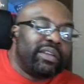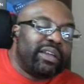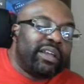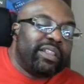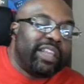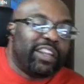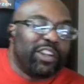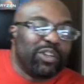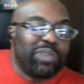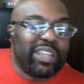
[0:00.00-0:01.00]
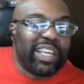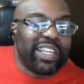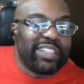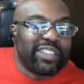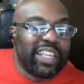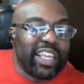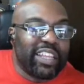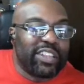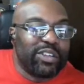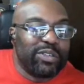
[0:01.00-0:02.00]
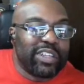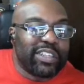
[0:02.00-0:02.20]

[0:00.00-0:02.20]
And then it'll be dead and stinking too, just